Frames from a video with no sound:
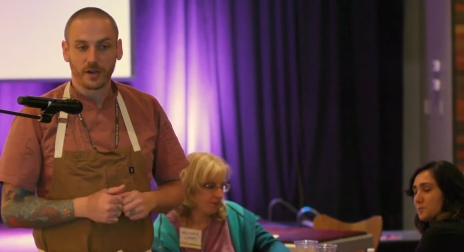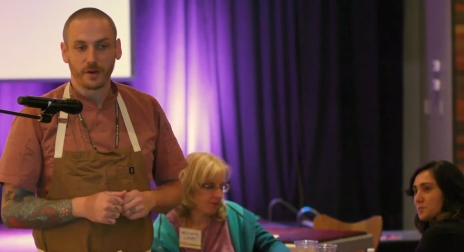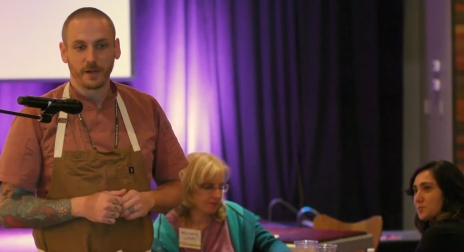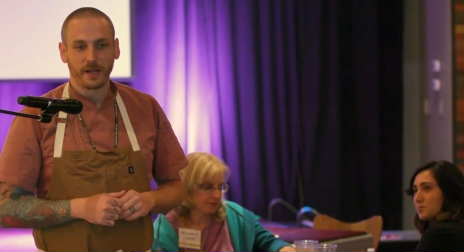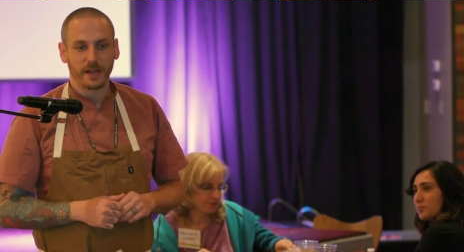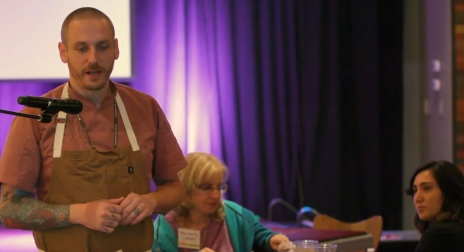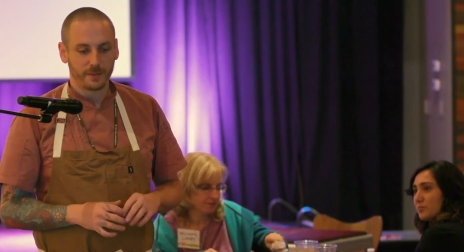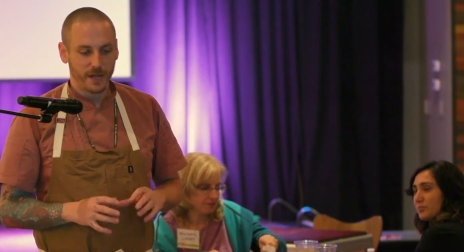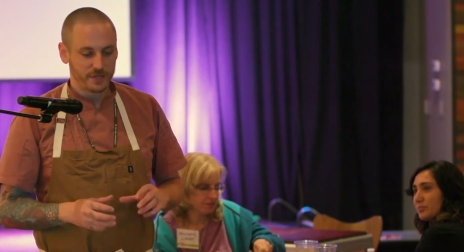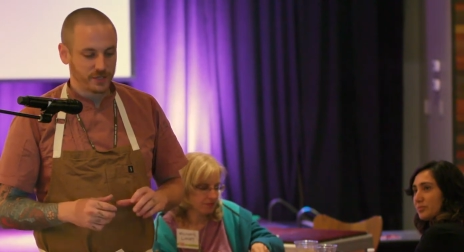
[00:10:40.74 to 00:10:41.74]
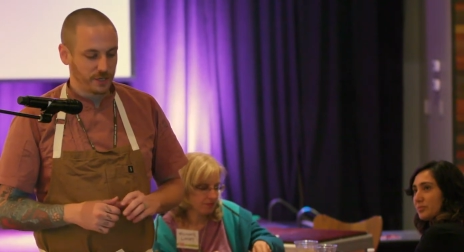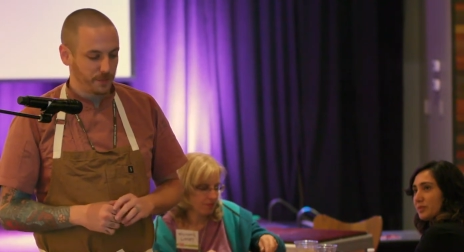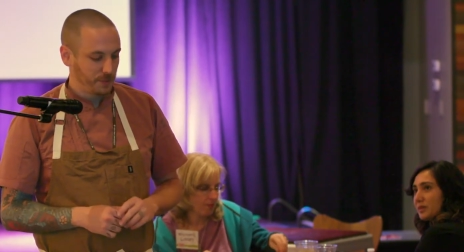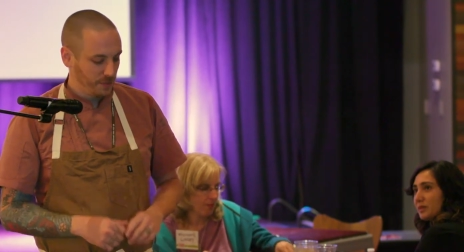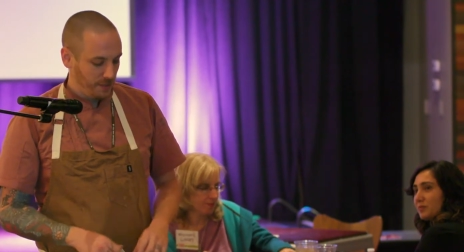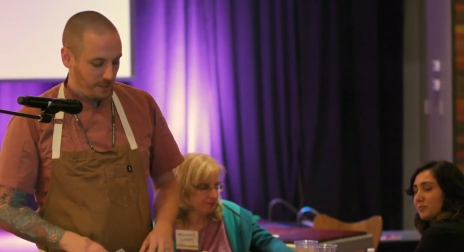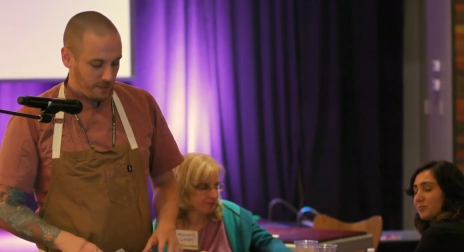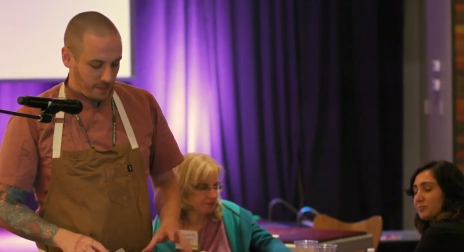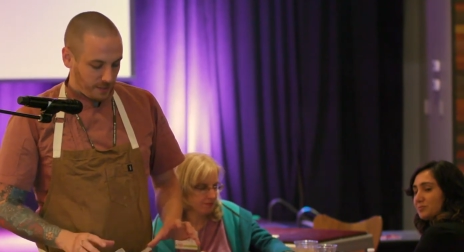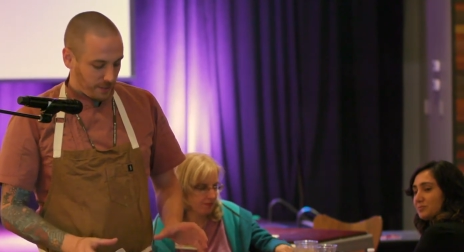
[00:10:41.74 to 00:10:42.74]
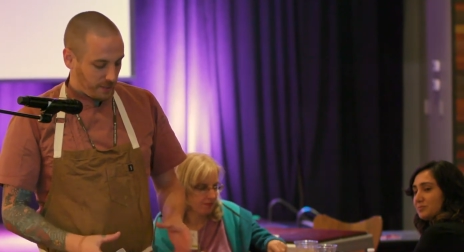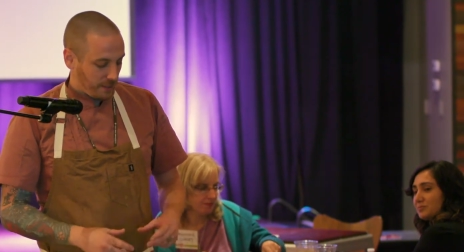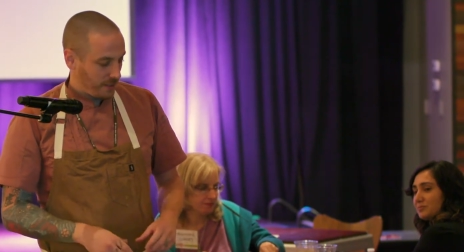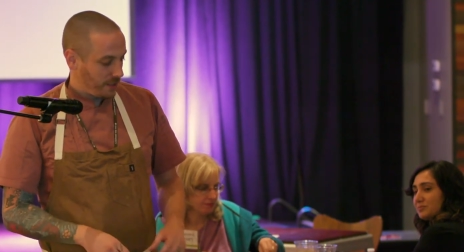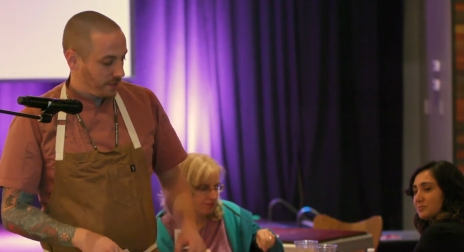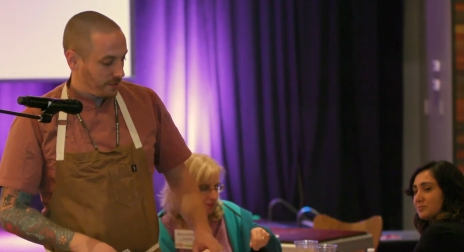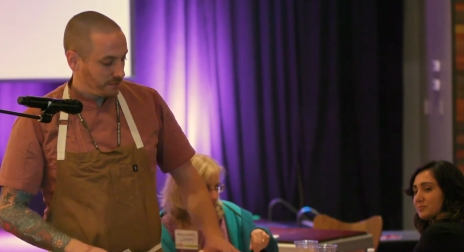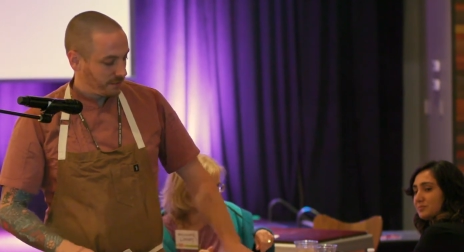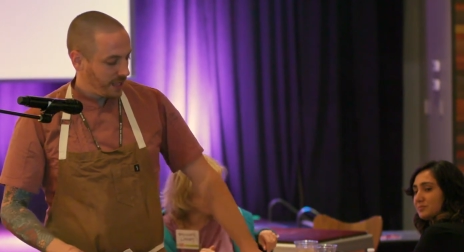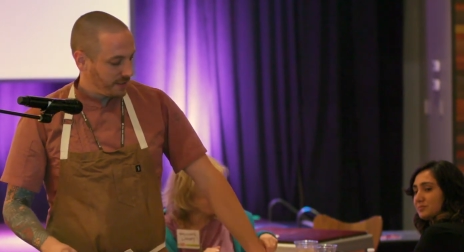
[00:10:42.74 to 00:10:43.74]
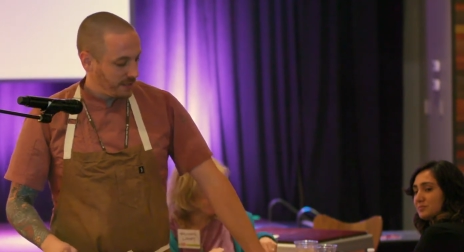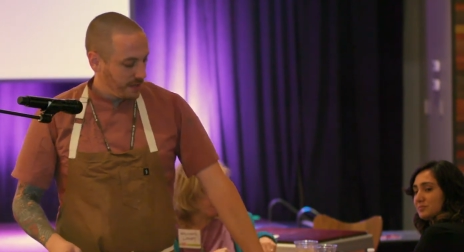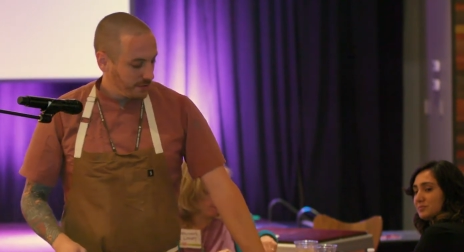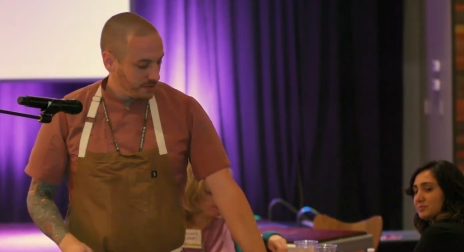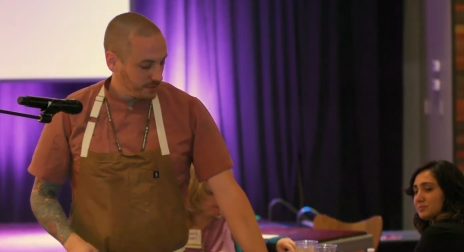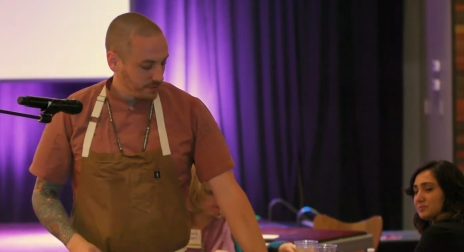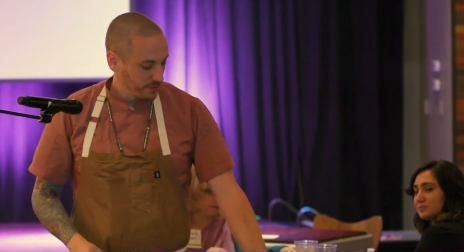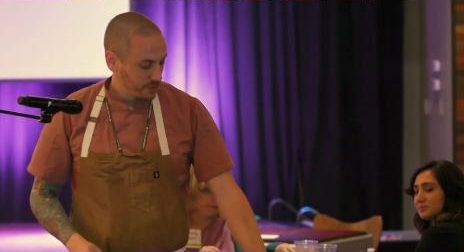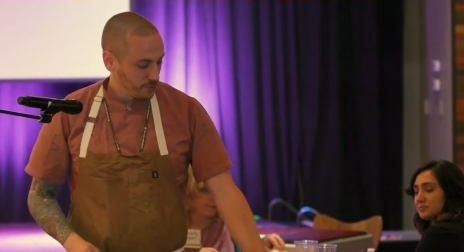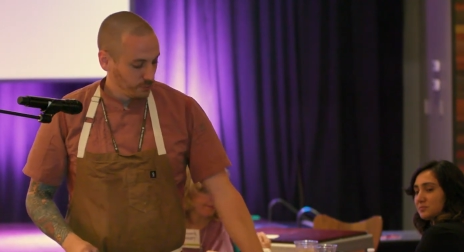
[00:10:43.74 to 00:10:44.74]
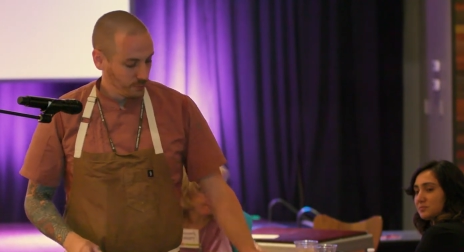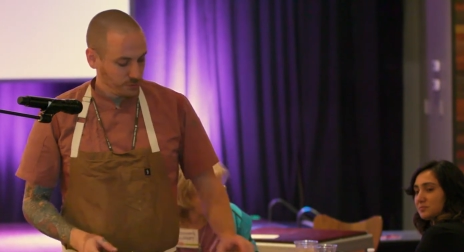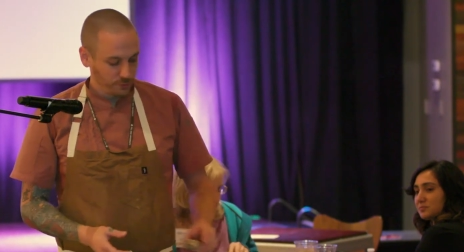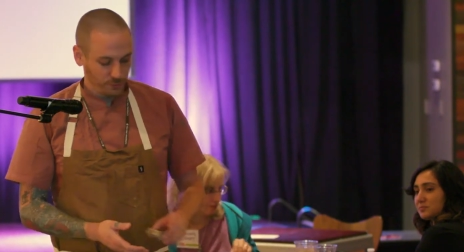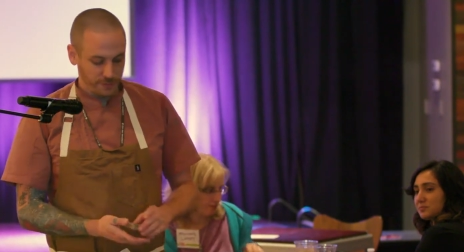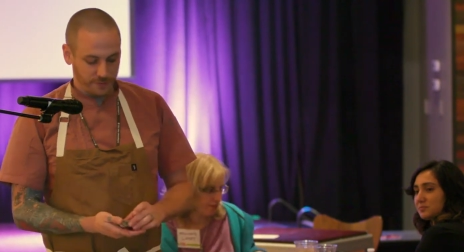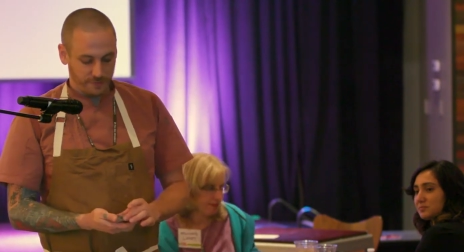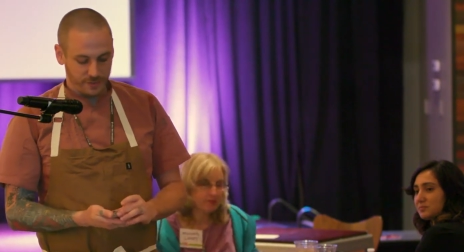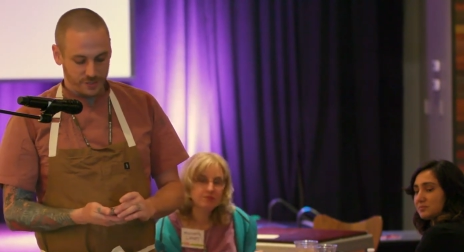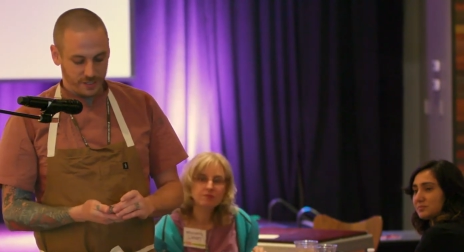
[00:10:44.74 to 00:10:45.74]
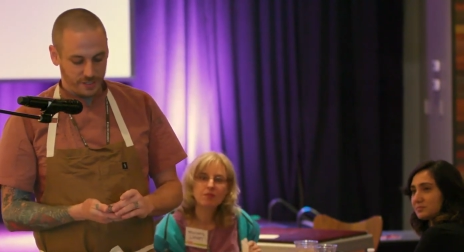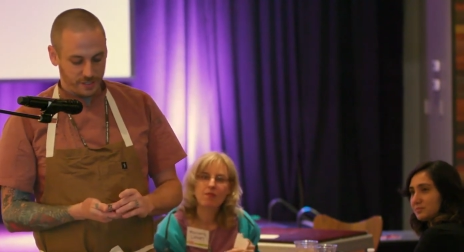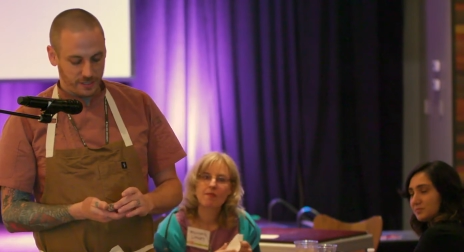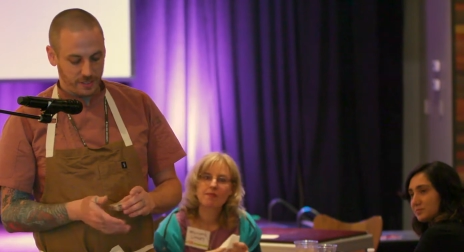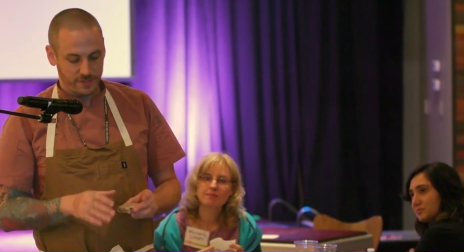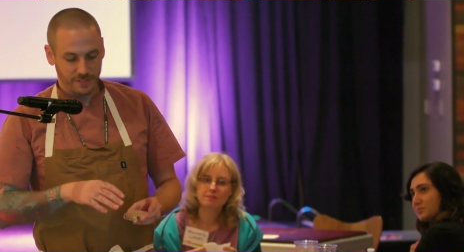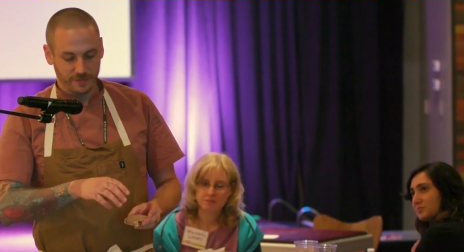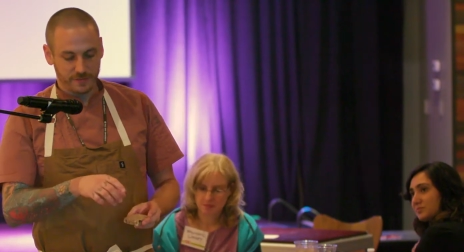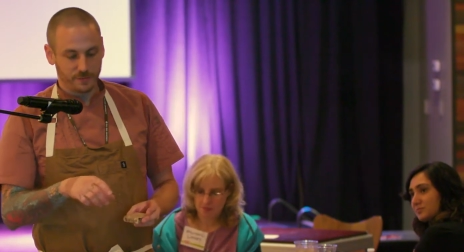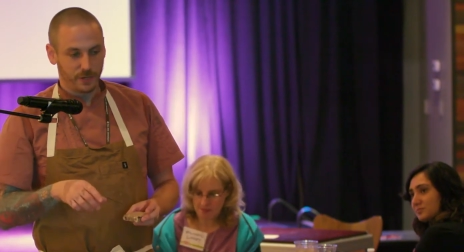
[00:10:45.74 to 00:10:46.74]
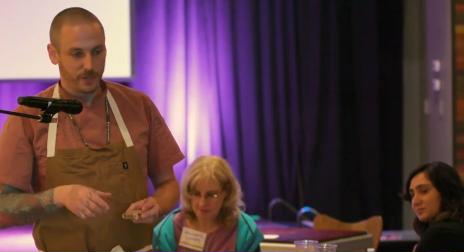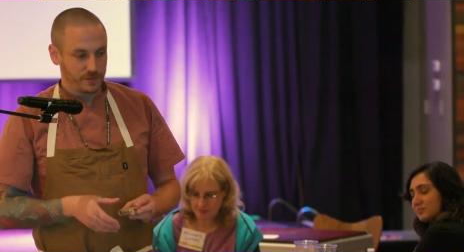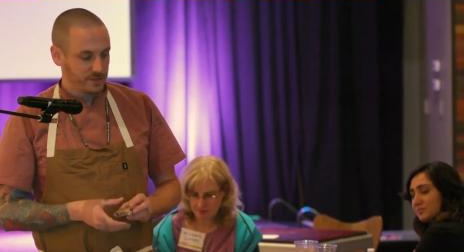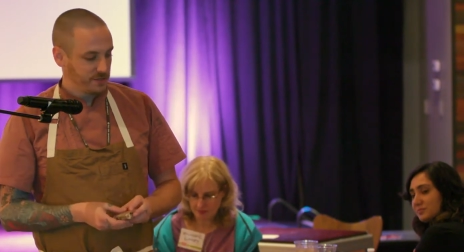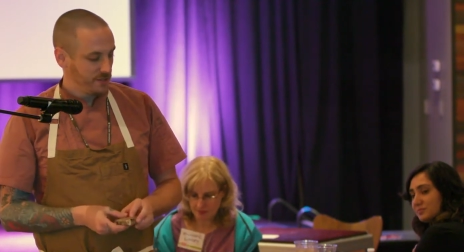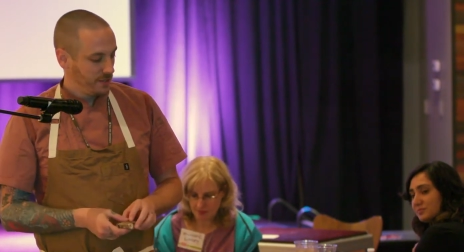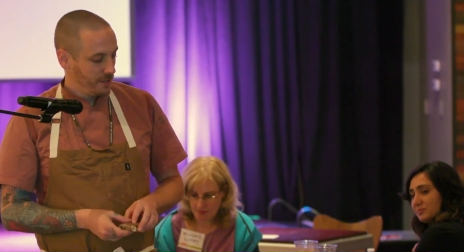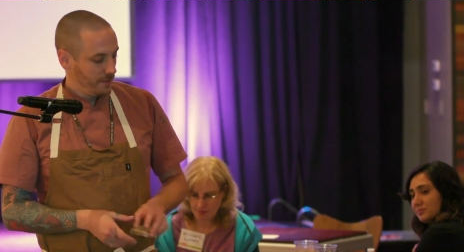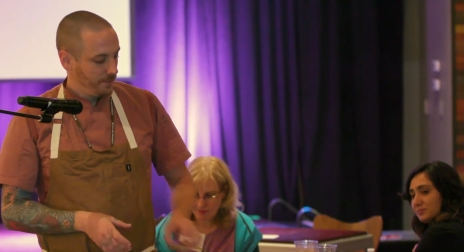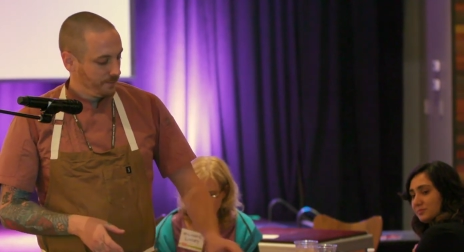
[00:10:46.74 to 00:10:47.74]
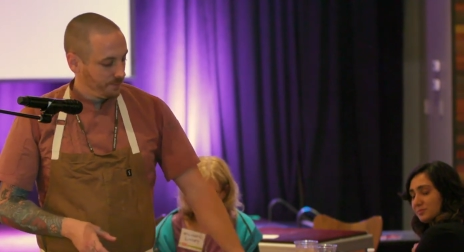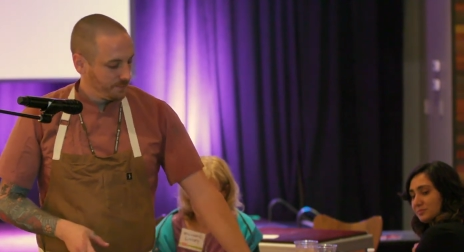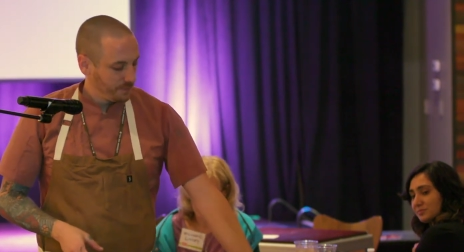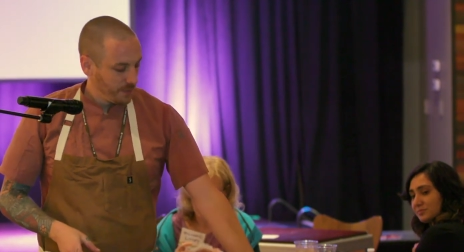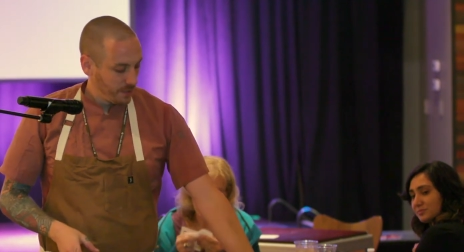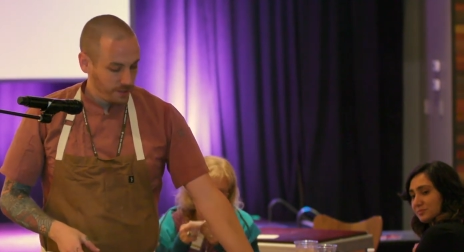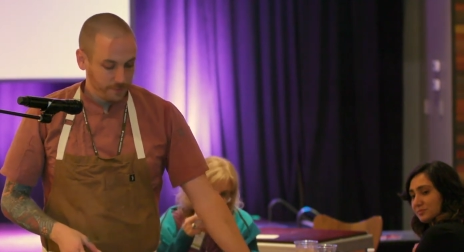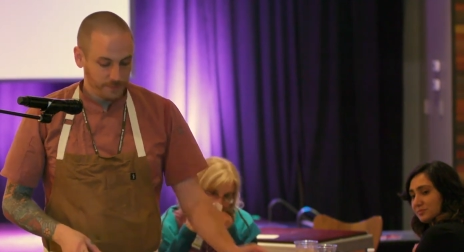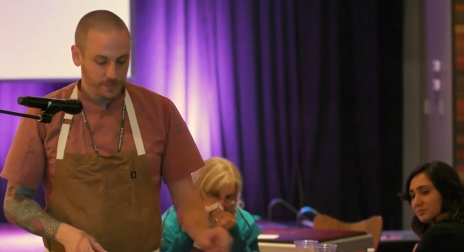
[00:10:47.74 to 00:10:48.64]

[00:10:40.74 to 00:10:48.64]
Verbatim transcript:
Speaker 1: it all by hand, mash it up, and flatten it out, and cool them in the refrigerator, and cut yourself some bars. I